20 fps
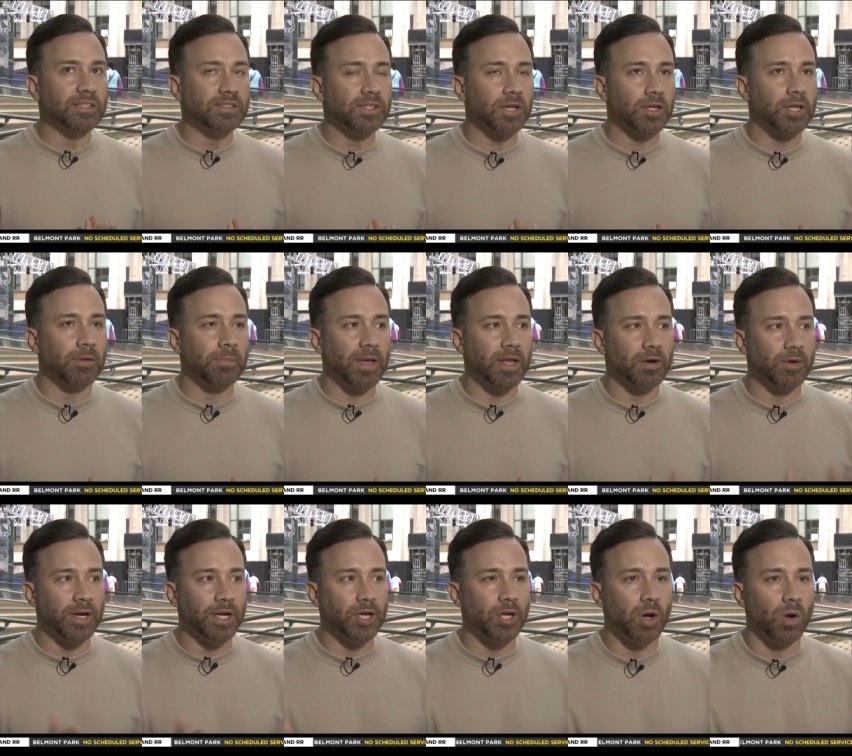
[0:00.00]
This
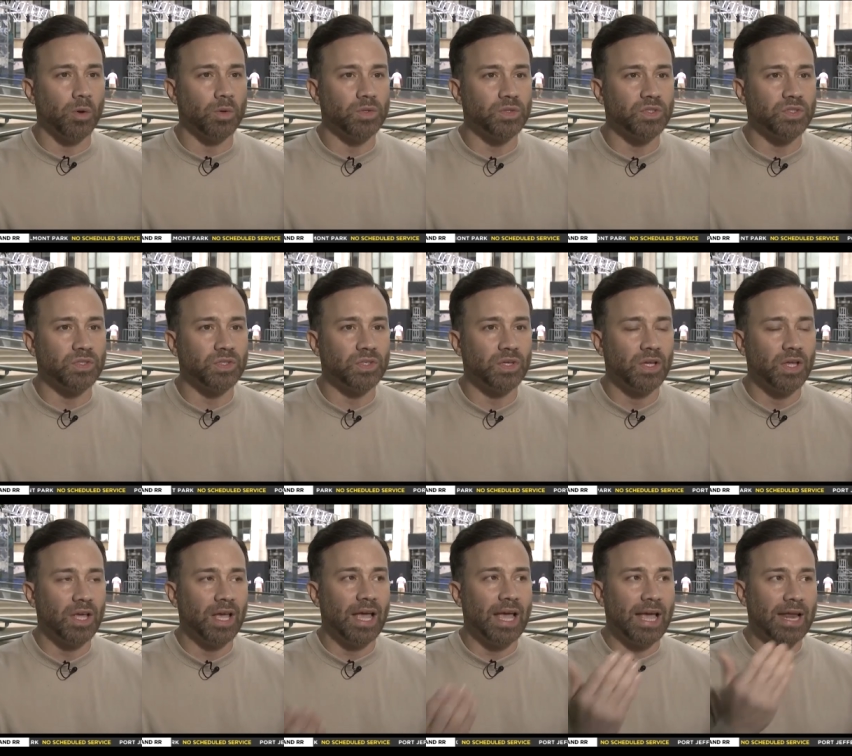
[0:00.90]
documentary goes
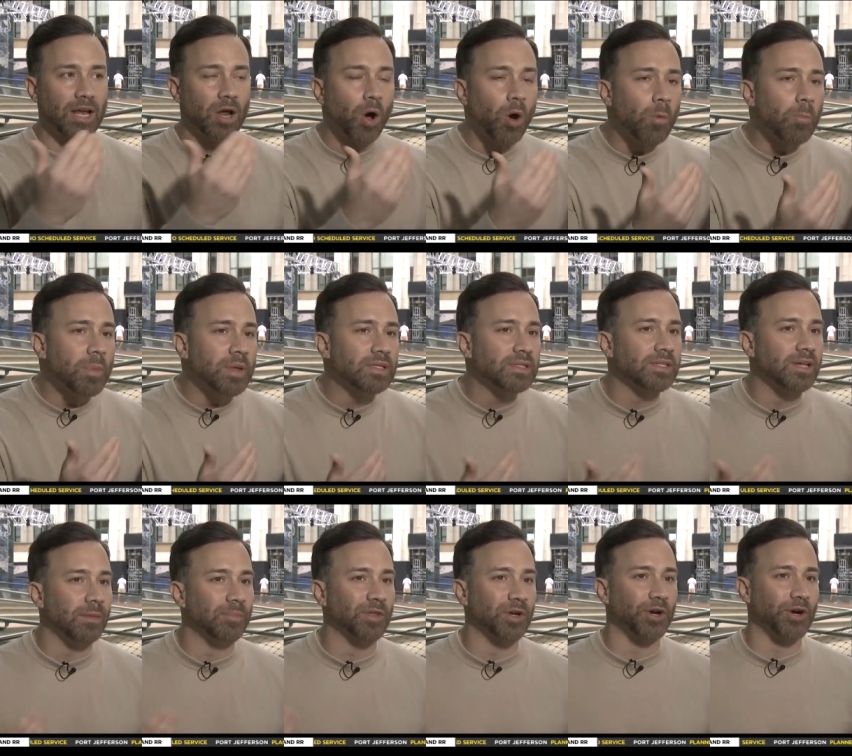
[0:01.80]
and
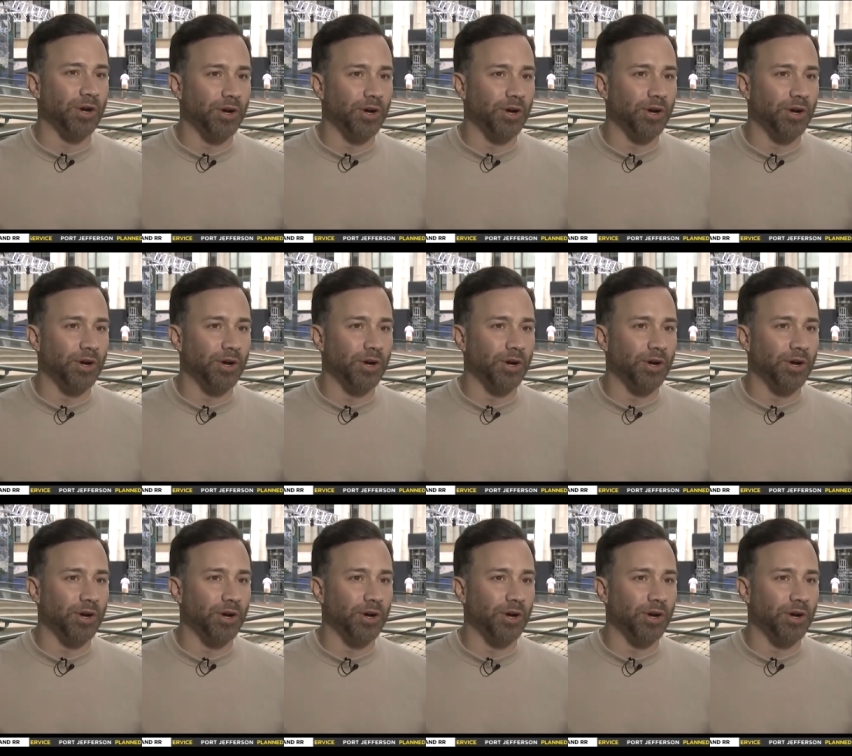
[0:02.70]
opens up the